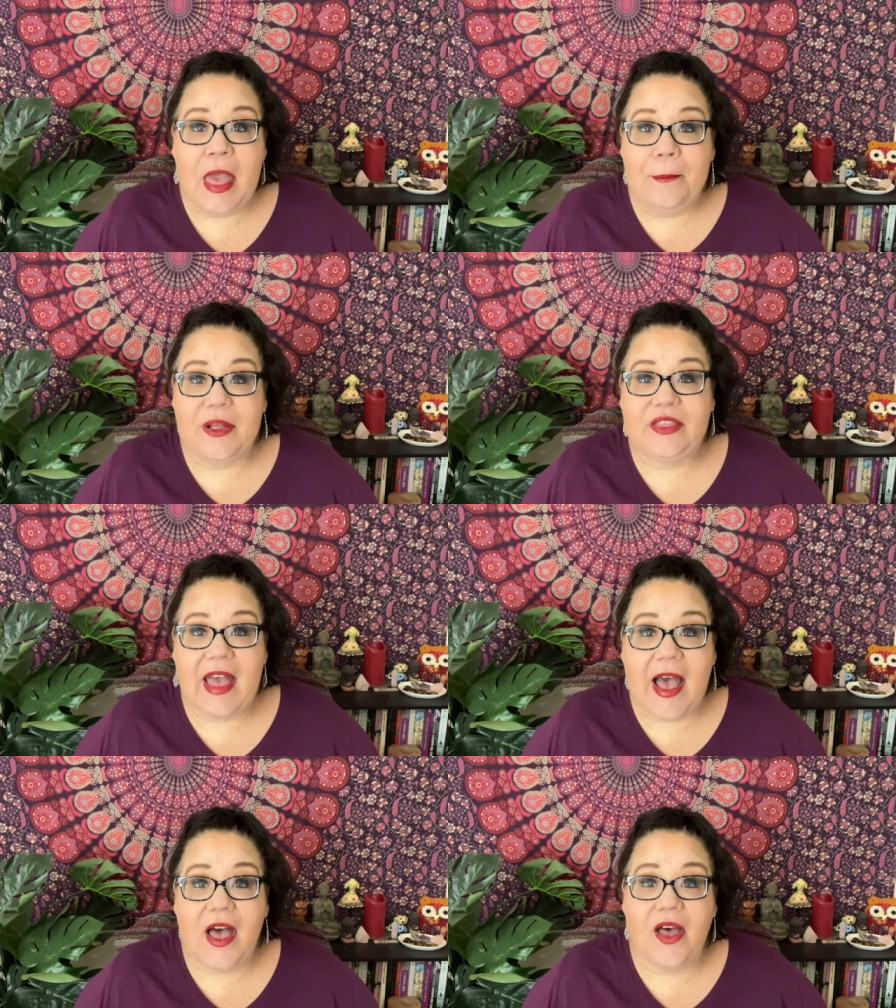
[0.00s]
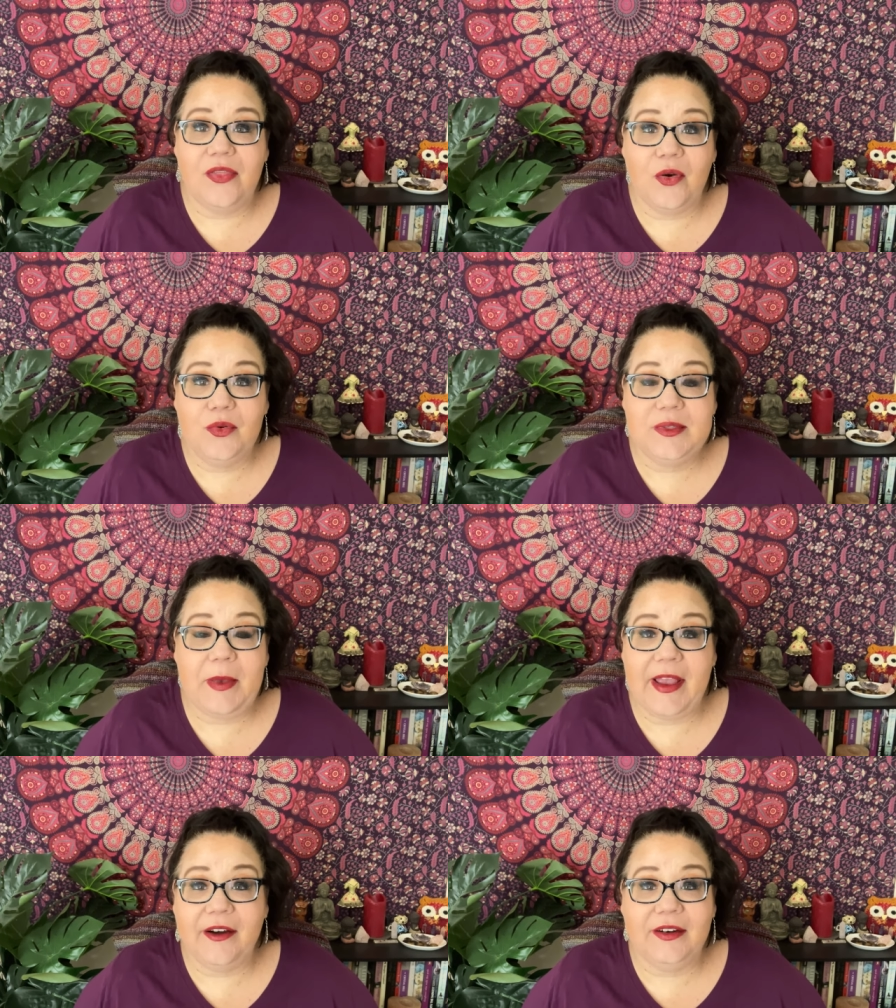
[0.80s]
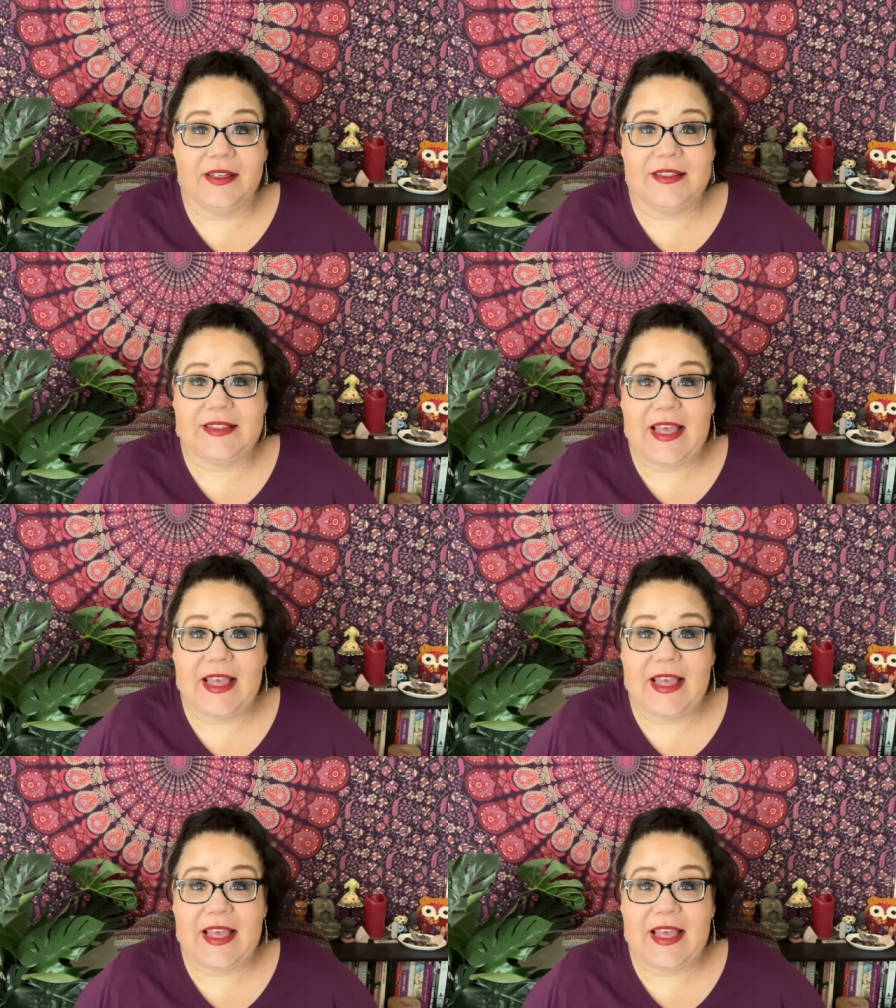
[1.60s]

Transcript: But that those parents,